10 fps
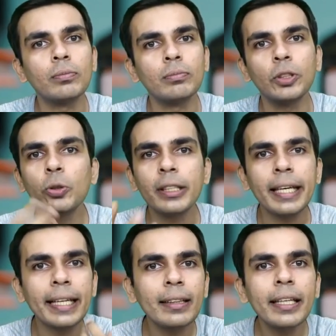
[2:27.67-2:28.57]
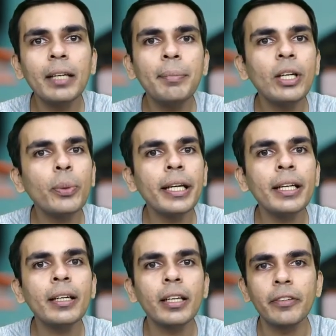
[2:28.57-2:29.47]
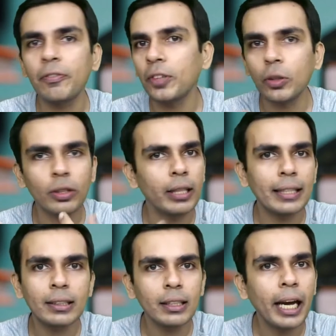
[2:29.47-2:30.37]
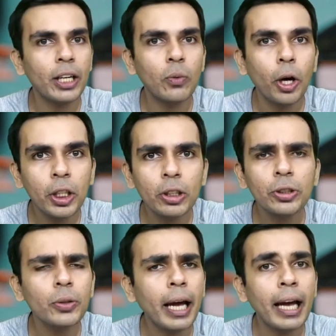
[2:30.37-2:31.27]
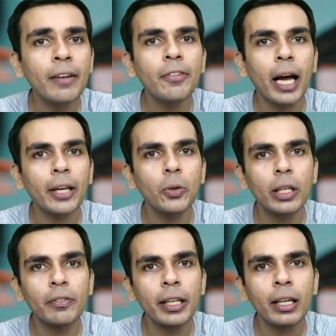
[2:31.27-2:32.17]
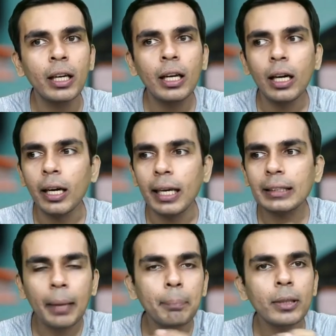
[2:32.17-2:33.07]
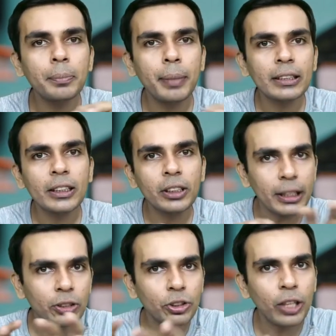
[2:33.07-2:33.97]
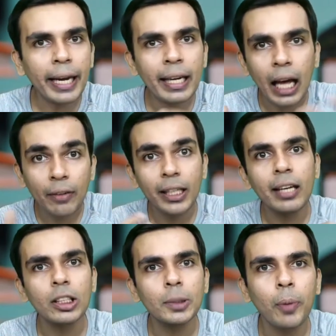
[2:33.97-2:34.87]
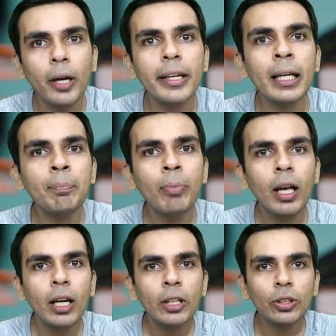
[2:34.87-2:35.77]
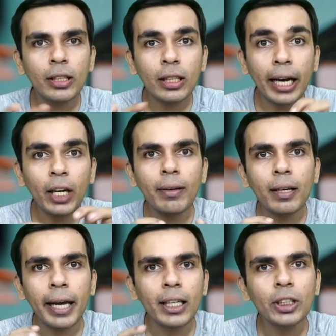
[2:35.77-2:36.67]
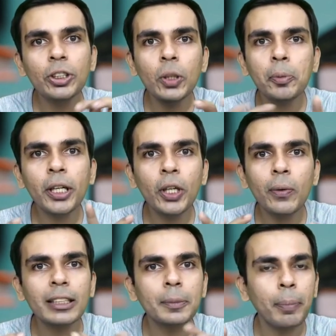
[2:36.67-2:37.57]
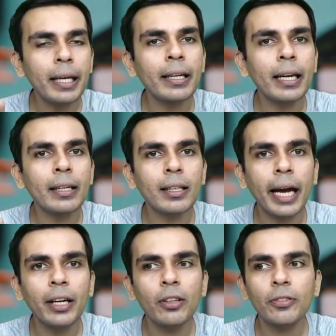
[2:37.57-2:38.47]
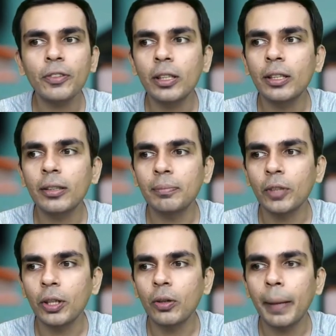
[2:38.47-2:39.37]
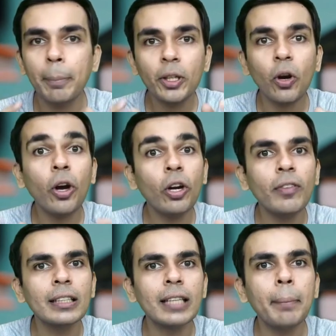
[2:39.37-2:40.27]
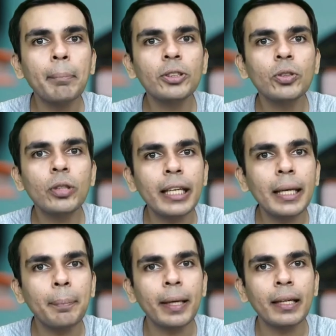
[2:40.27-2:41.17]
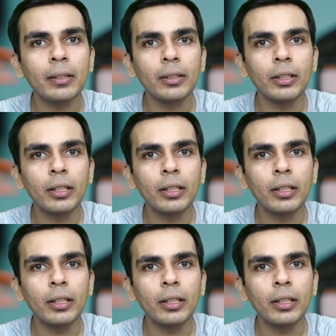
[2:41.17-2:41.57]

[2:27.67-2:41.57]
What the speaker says: using Hindi in between if that's the kind of audience you have? Are you giving examples basis each child, how they are responding? So the kind of energy you put into explain and the kind of repertoire of examples you keep and